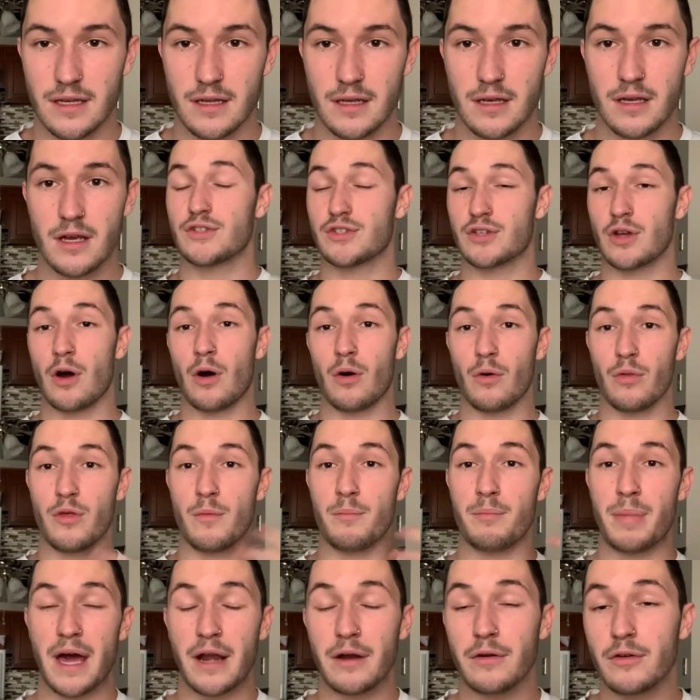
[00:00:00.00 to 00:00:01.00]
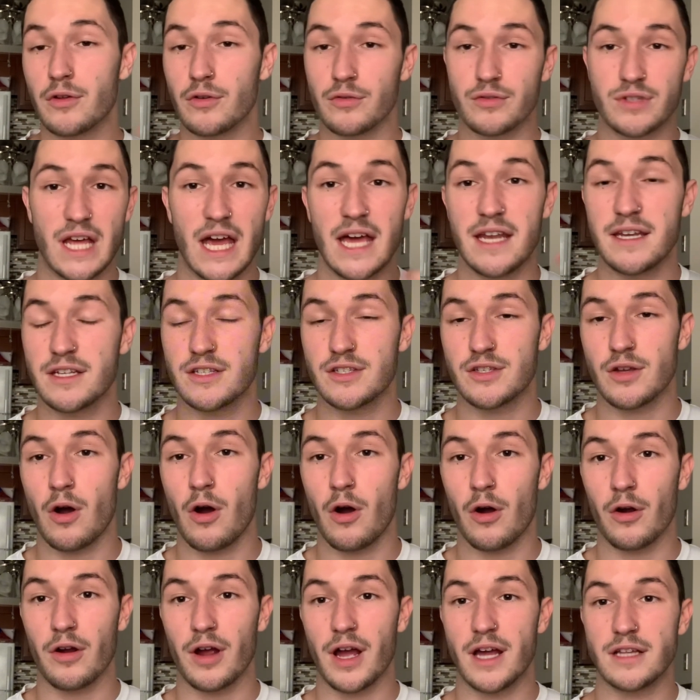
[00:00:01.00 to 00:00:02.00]
So the better your tendons
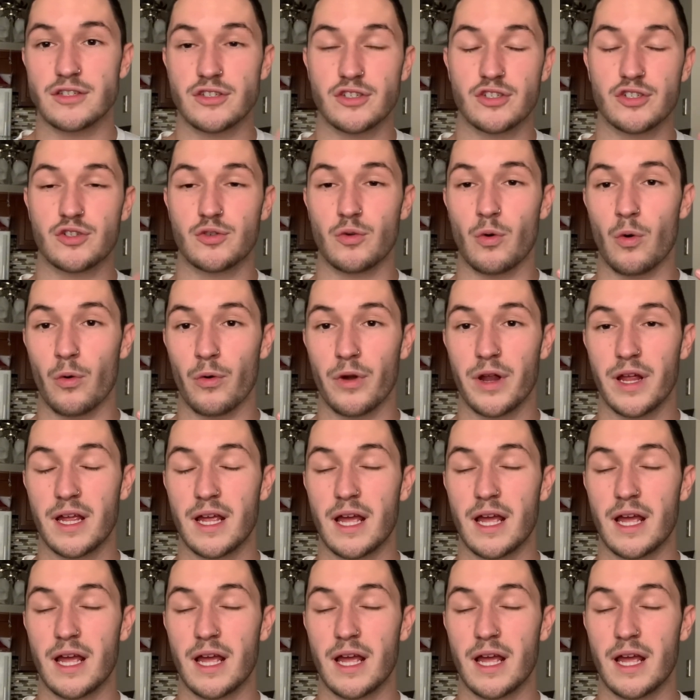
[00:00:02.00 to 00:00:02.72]
are at storing